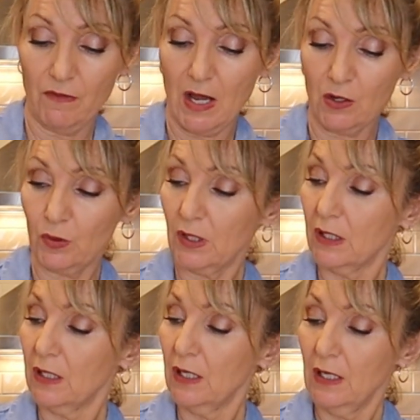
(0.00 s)
awkward.
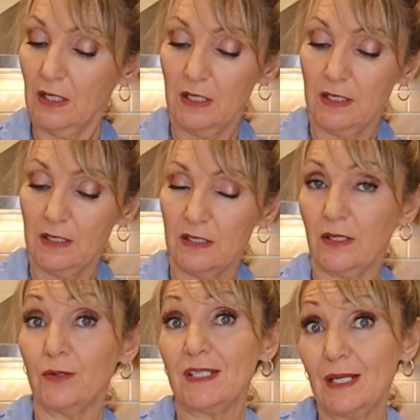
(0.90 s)

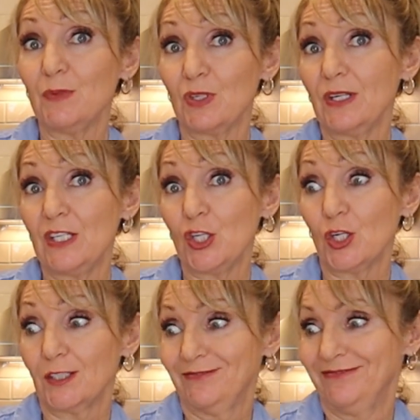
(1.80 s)
So stems are easier.